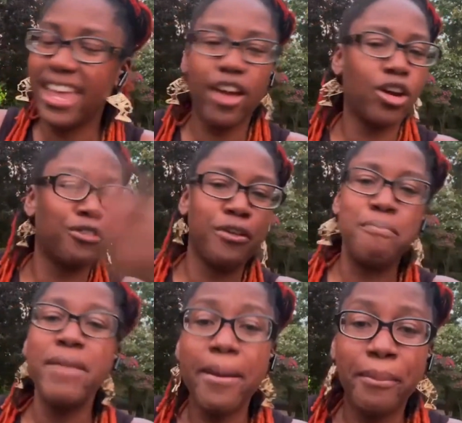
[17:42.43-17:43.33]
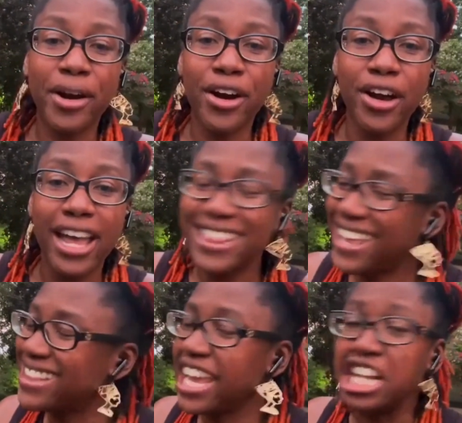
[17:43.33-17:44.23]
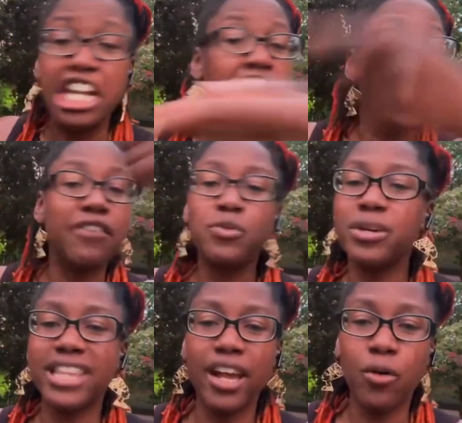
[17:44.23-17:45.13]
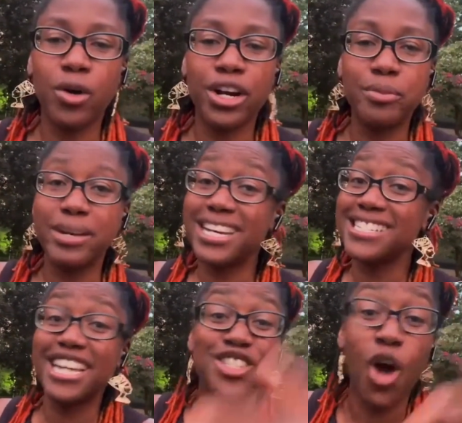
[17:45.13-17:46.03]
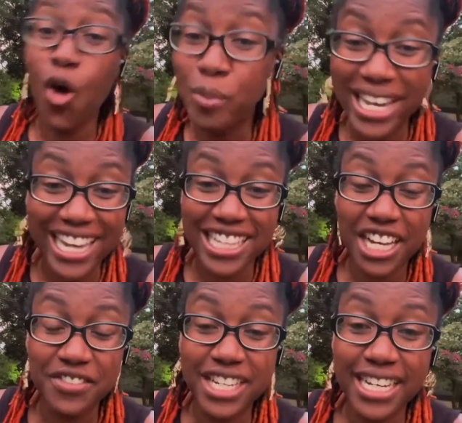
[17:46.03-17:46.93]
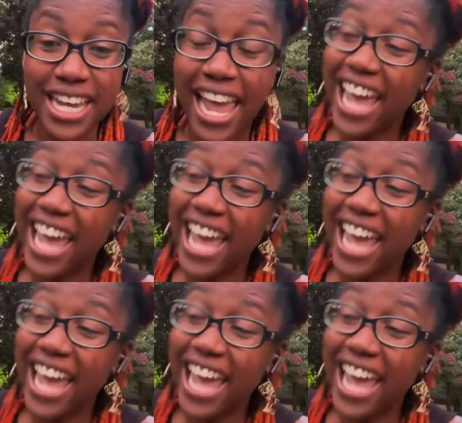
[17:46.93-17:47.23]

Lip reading: They're going to remember that they loved what they ordered because they told me they loved it,